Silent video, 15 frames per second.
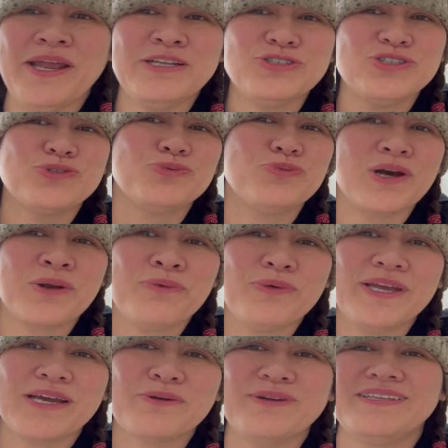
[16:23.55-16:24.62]
in just one week,
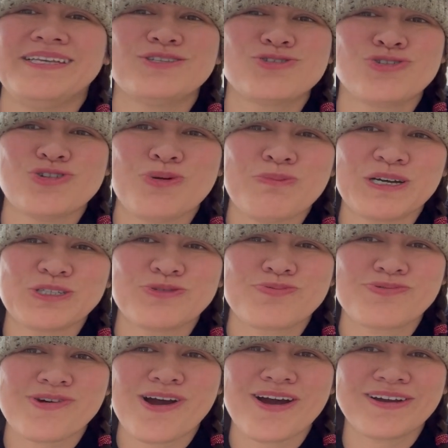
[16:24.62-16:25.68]
we did so much
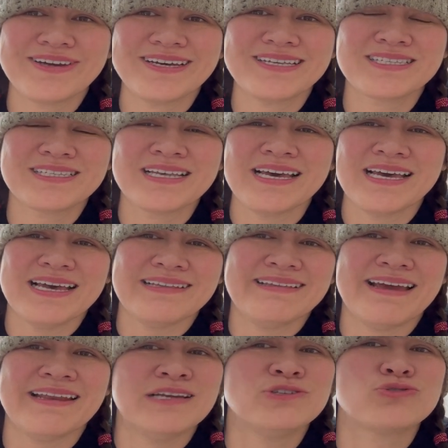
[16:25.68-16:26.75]
progress
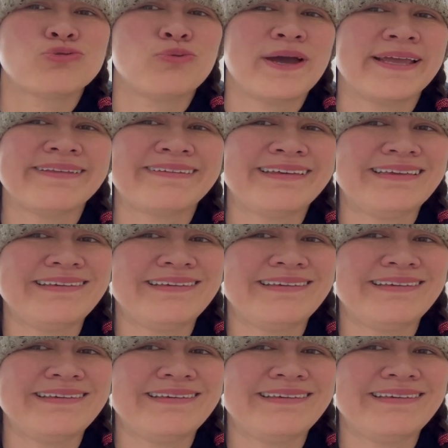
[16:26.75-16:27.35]
than in 20